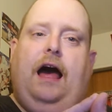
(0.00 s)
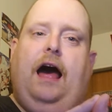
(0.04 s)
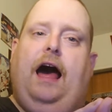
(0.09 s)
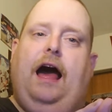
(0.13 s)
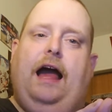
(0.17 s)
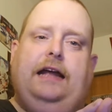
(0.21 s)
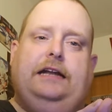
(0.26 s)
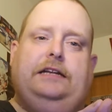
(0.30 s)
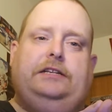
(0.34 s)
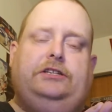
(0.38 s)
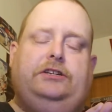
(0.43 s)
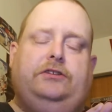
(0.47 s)

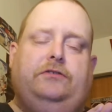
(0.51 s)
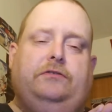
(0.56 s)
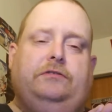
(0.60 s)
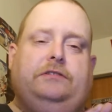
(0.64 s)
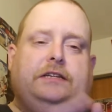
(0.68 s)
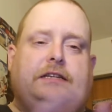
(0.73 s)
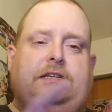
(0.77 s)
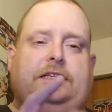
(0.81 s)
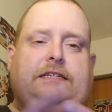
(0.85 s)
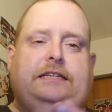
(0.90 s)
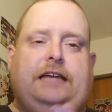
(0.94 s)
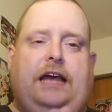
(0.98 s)
iTunes
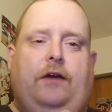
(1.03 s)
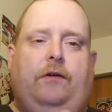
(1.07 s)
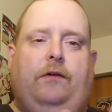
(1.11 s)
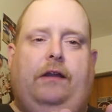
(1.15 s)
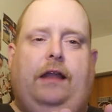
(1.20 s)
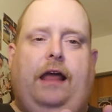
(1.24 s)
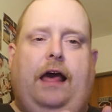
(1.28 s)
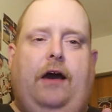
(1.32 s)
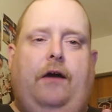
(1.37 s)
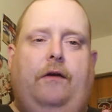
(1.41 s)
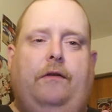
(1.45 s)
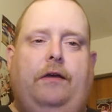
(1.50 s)
and
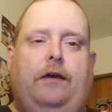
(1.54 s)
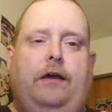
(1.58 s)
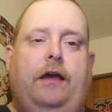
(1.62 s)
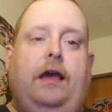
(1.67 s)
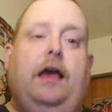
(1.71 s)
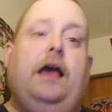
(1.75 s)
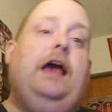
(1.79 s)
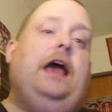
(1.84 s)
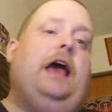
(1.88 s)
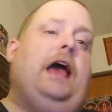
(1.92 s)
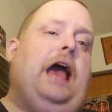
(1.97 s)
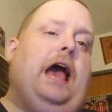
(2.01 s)
SoundCloud.
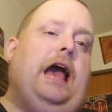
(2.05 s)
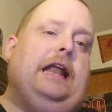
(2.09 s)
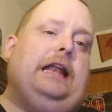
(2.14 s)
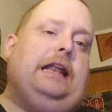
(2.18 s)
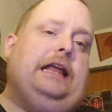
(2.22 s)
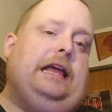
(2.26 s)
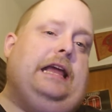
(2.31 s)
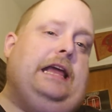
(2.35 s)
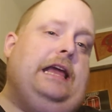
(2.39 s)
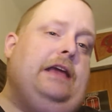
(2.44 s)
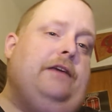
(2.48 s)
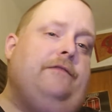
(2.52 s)
And
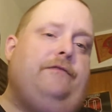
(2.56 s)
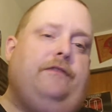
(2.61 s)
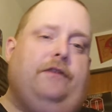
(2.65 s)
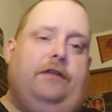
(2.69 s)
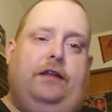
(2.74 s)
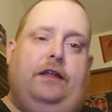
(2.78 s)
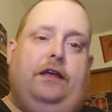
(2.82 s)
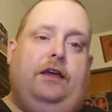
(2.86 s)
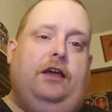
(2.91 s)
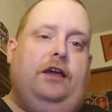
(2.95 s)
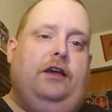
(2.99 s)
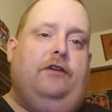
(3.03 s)
even